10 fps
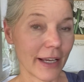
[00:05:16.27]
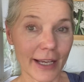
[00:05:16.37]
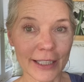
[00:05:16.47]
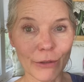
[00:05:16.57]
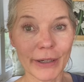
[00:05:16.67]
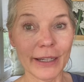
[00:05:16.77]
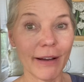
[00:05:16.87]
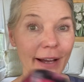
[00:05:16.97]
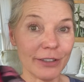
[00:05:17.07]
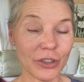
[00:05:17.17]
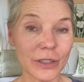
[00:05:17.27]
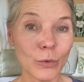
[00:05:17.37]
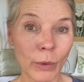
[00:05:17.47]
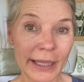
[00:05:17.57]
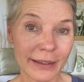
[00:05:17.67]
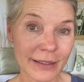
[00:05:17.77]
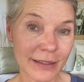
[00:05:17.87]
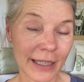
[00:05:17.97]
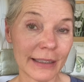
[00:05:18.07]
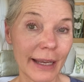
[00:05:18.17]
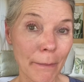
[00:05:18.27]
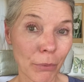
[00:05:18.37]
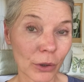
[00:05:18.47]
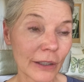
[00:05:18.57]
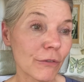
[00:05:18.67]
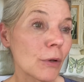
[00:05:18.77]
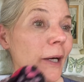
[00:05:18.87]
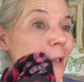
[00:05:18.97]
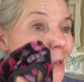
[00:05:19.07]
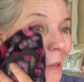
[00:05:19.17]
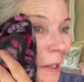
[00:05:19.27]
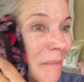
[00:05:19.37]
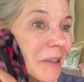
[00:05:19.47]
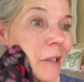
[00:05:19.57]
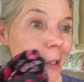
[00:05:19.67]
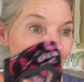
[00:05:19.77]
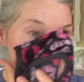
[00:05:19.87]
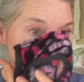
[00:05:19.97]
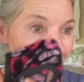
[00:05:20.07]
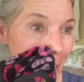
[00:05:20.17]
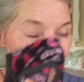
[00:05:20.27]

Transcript: Anyway, I just wet this in a bowl of water, so I'm going to use this